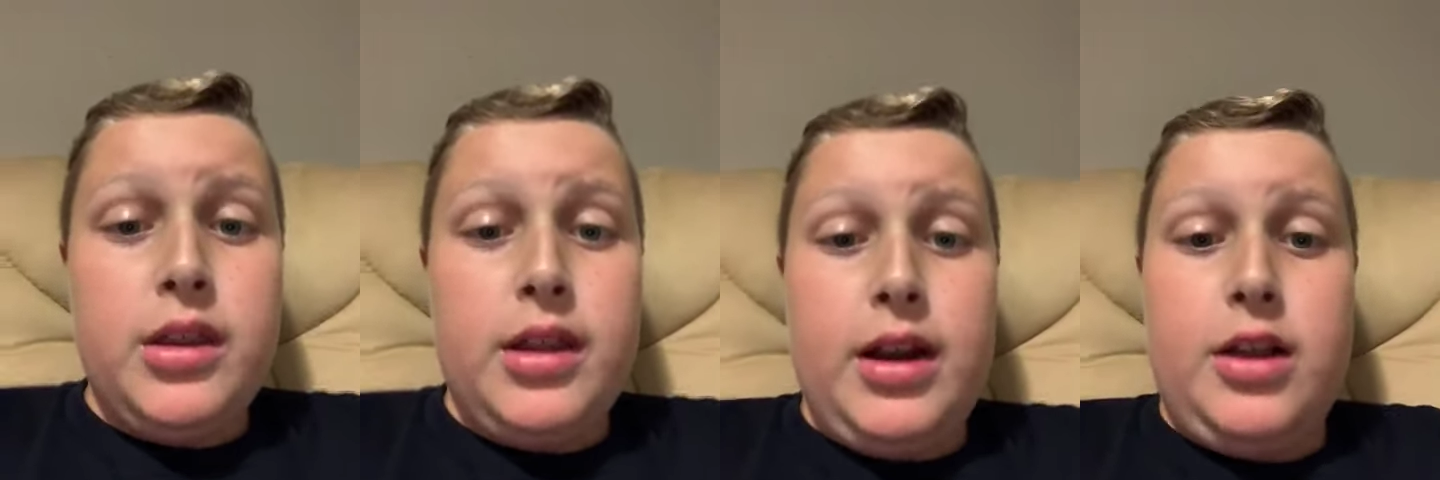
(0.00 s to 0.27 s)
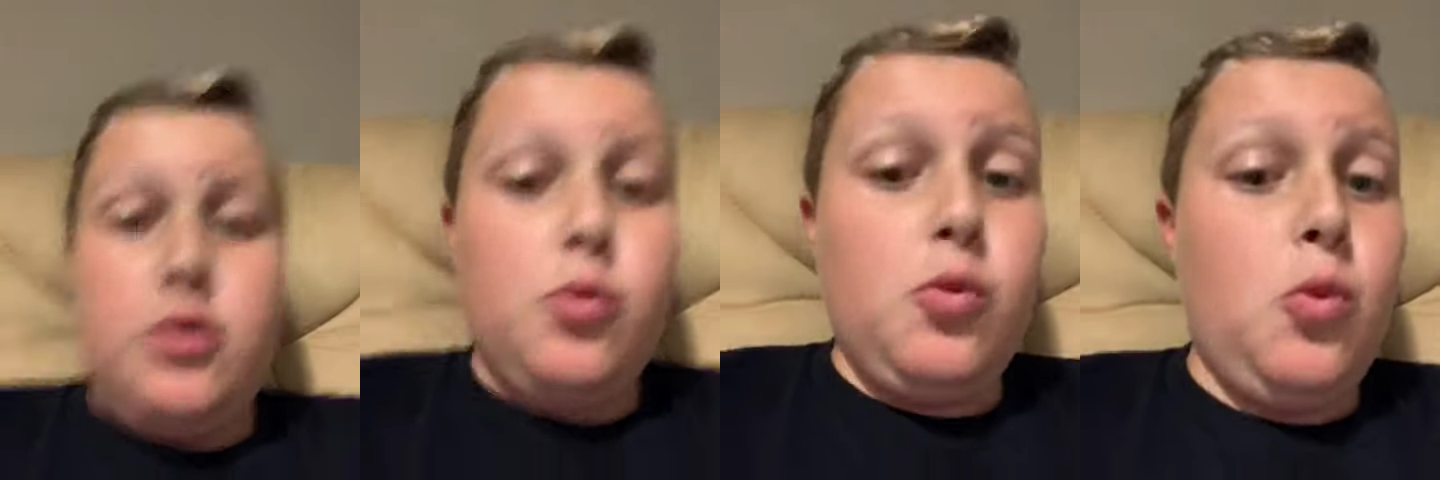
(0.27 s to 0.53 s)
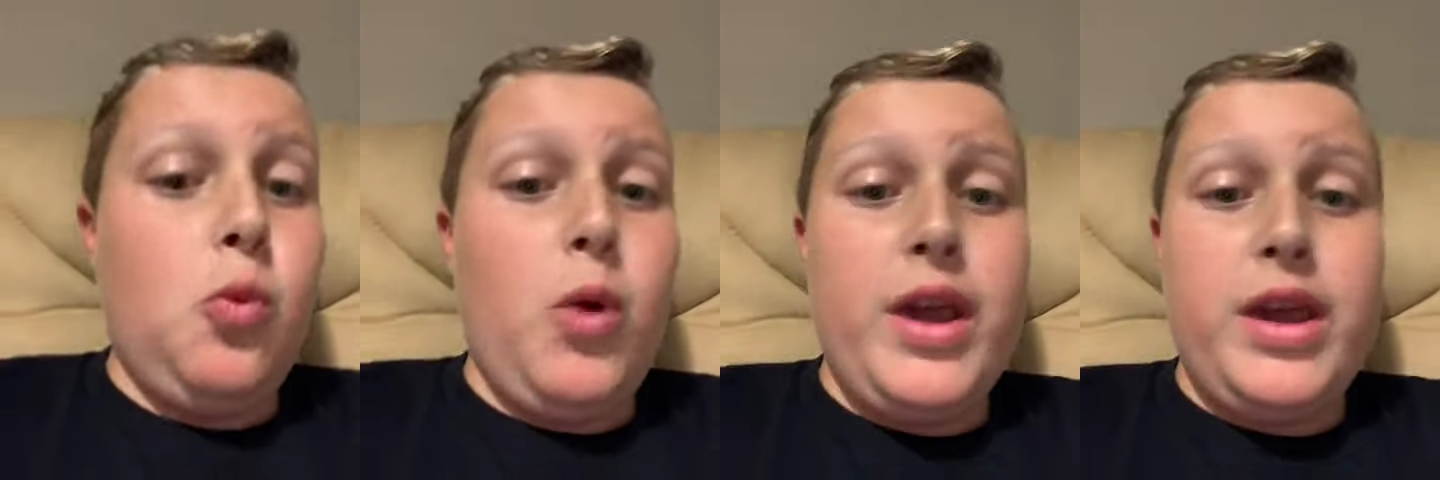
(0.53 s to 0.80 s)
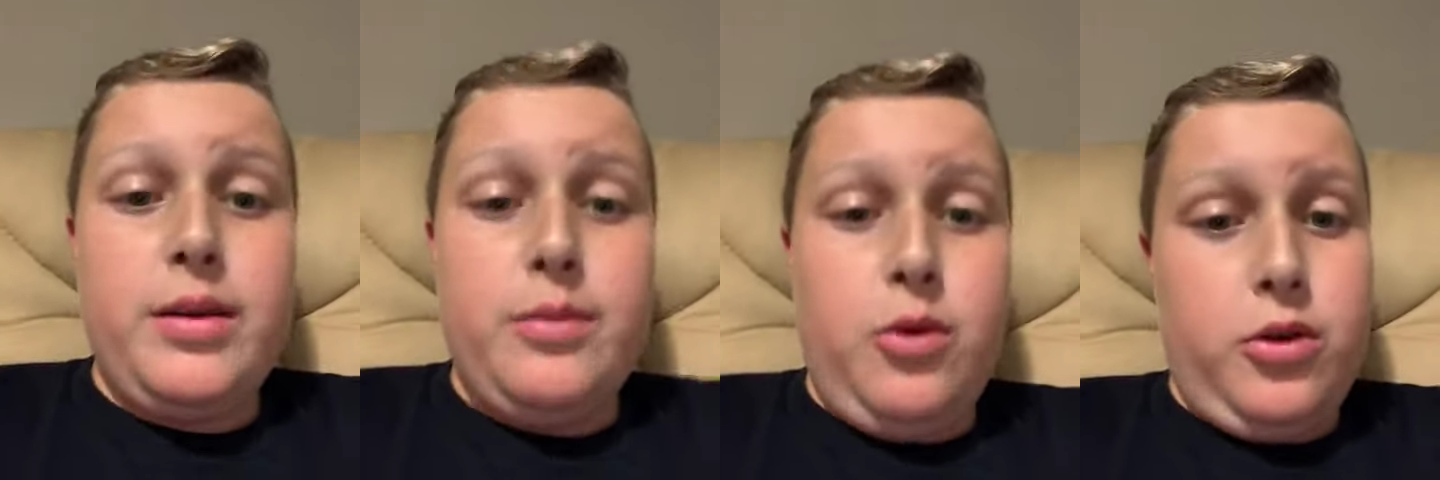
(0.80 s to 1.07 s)
that has
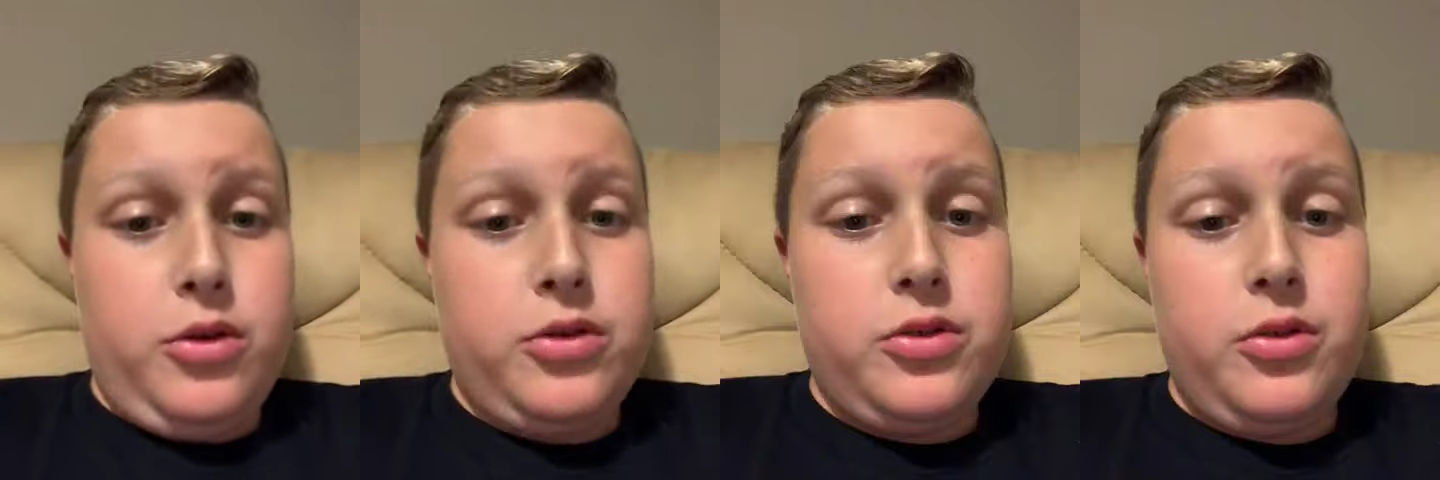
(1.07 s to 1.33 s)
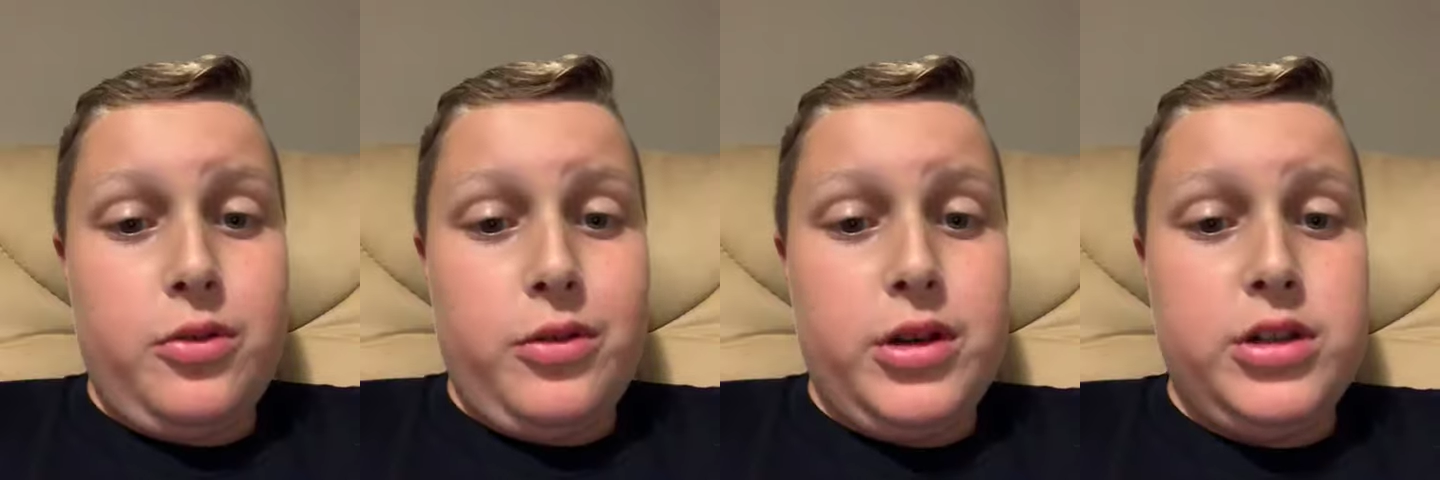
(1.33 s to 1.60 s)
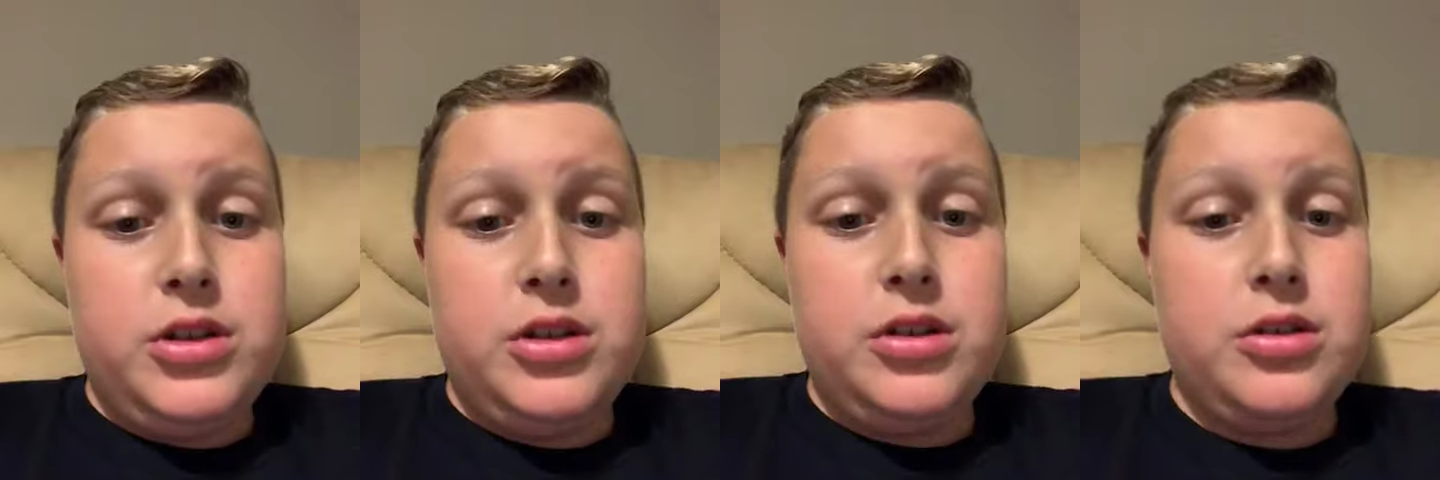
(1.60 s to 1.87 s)
way more storage,